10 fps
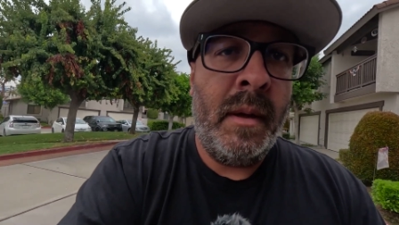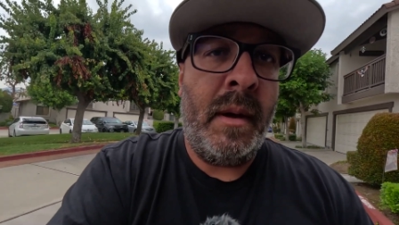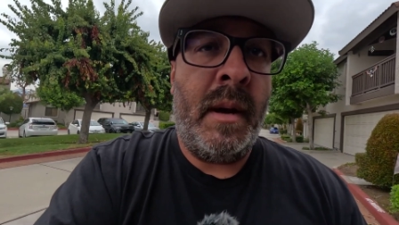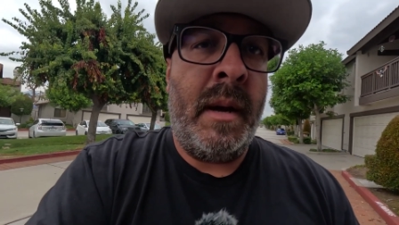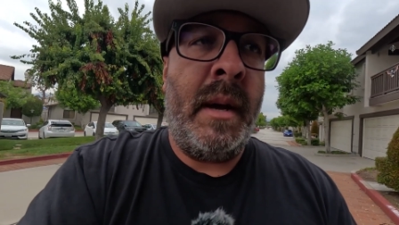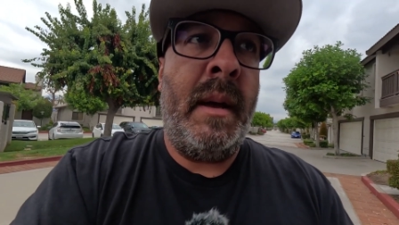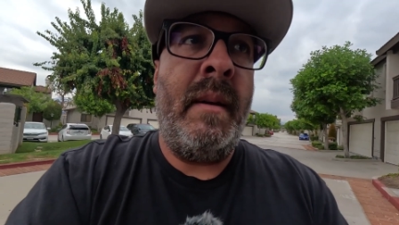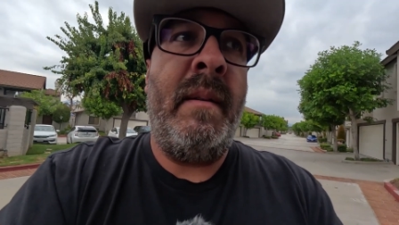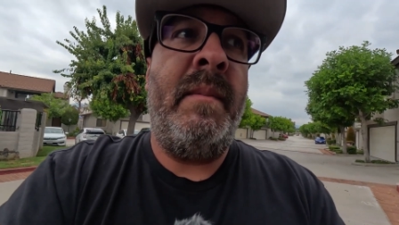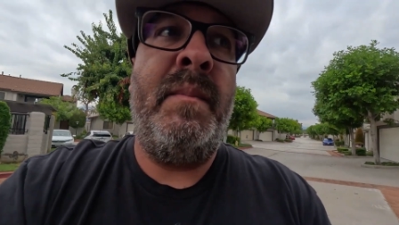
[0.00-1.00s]

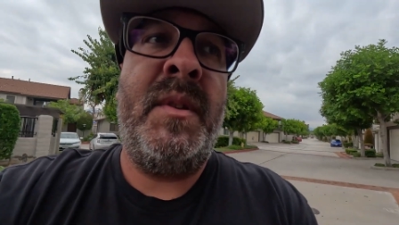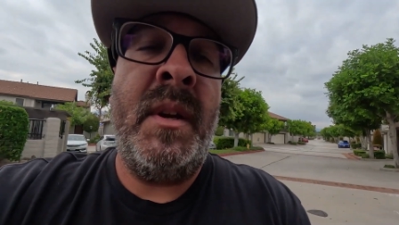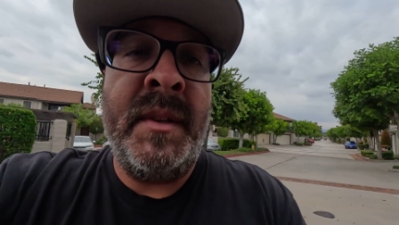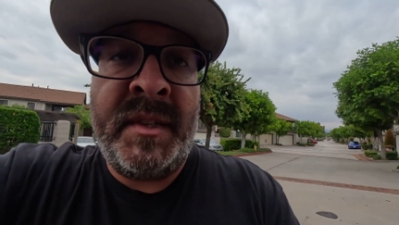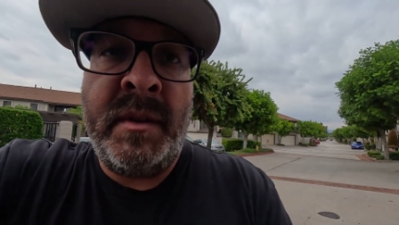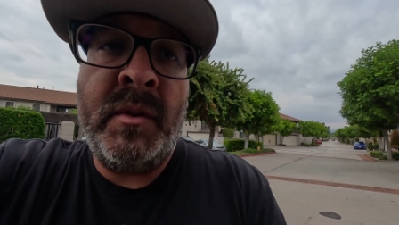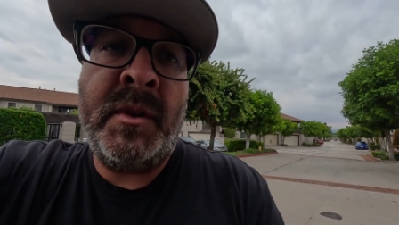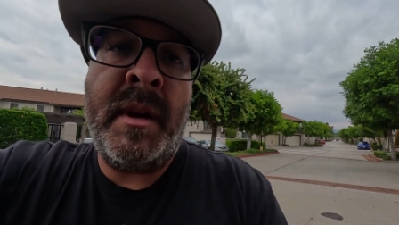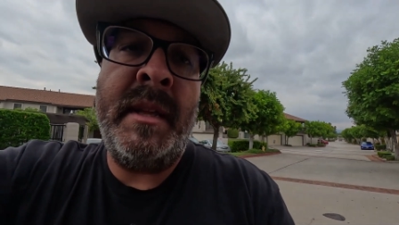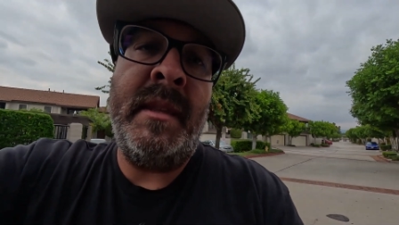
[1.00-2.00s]
I'm gonna still
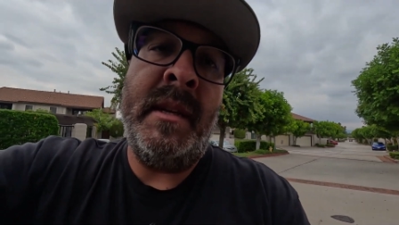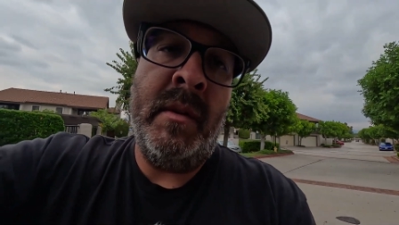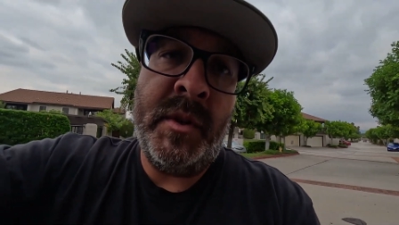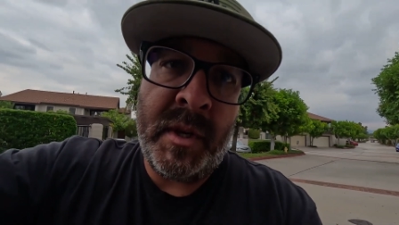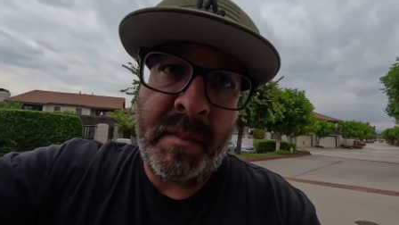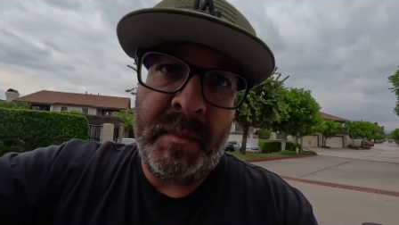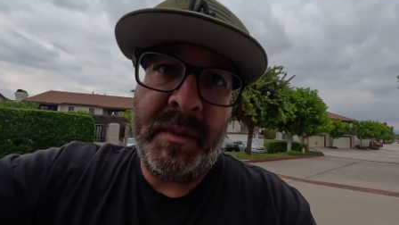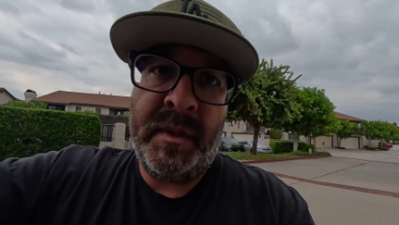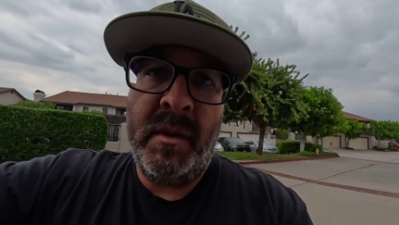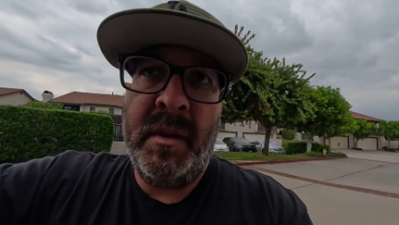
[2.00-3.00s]
try at the dealership. I'm
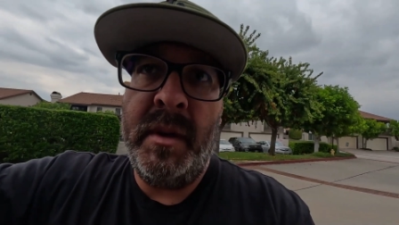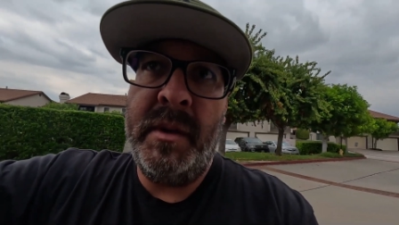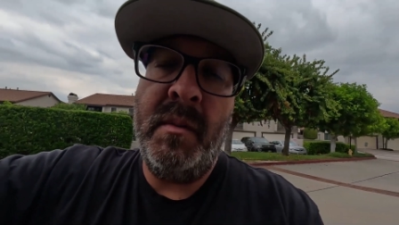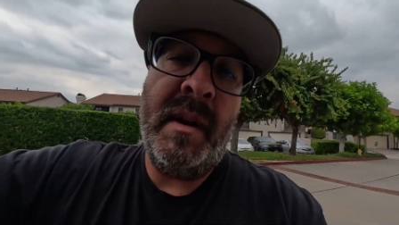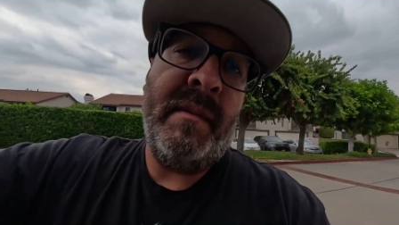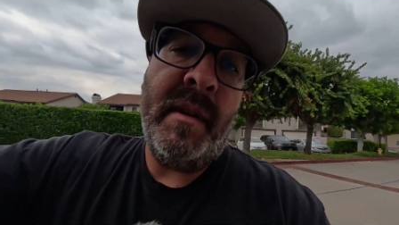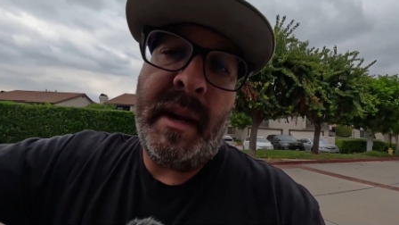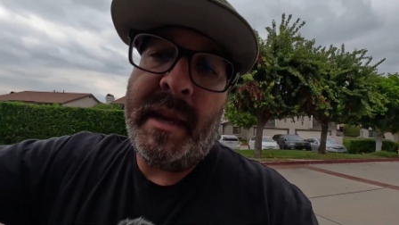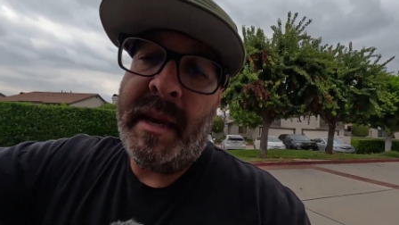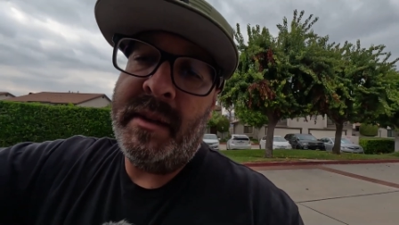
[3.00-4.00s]
still gonna do whatever I
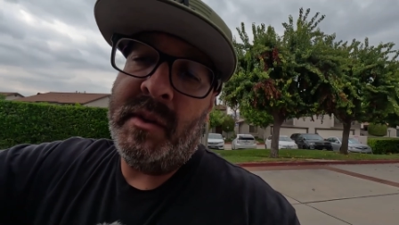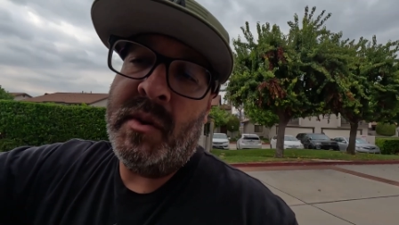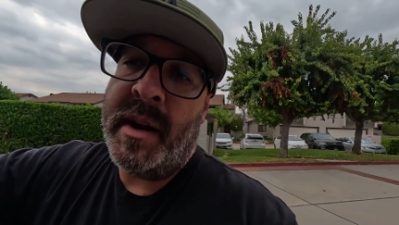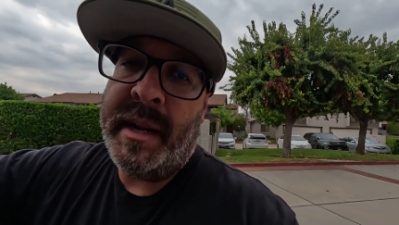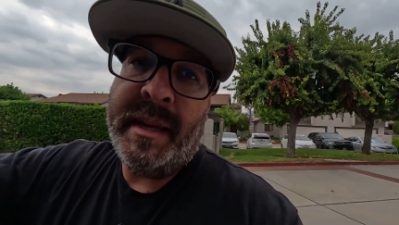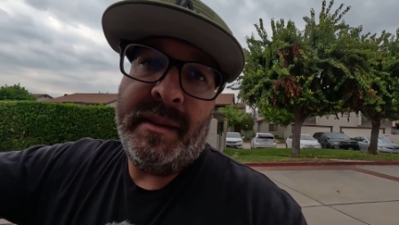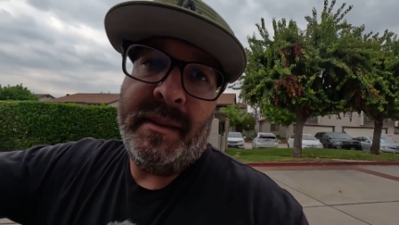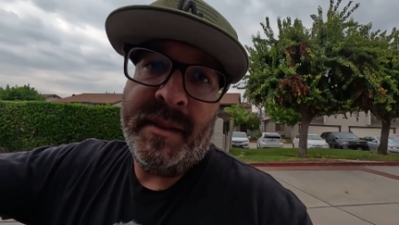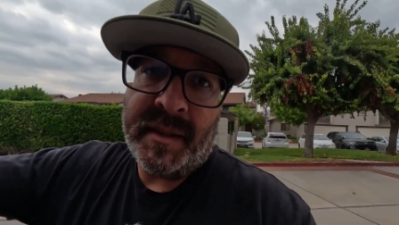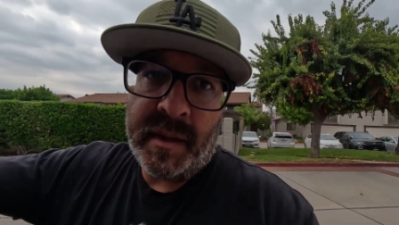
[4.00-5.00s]
can to try to get
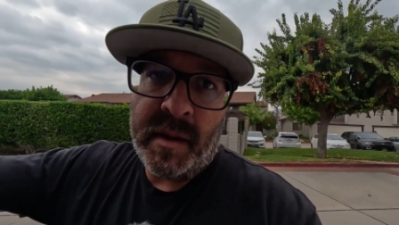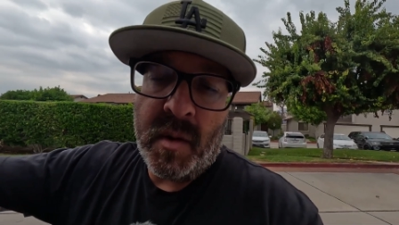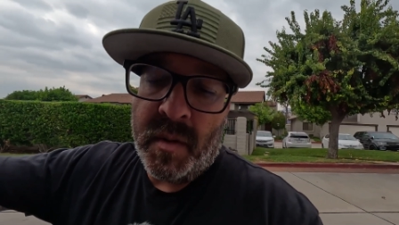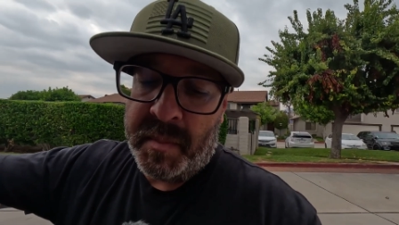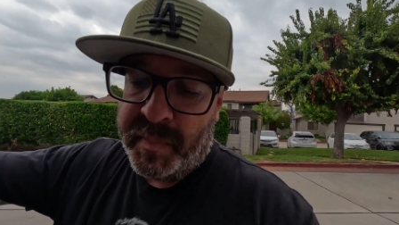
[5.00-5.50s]
this thing going.